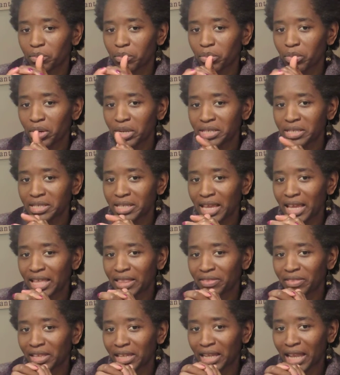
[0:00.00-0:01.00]
Press
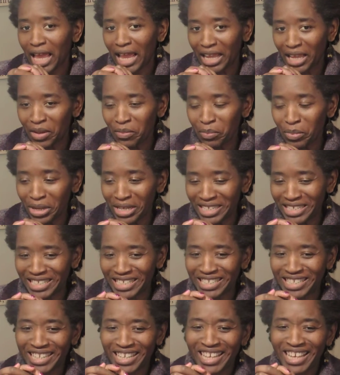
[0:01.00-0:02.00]
the like button,